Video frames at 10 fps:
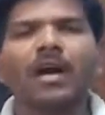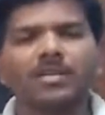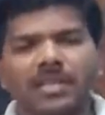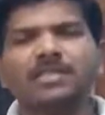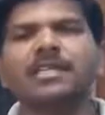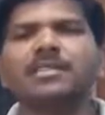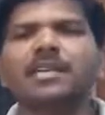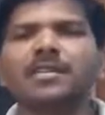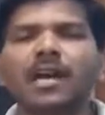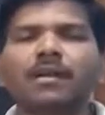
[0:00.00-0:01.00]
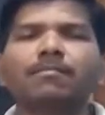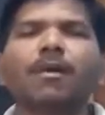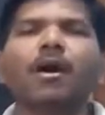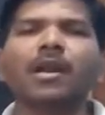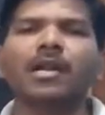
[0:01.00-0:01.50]
just I said that
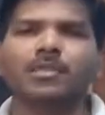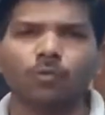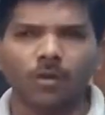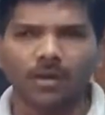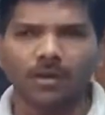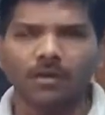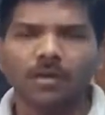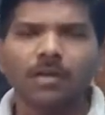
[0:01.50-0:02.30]
borderless world.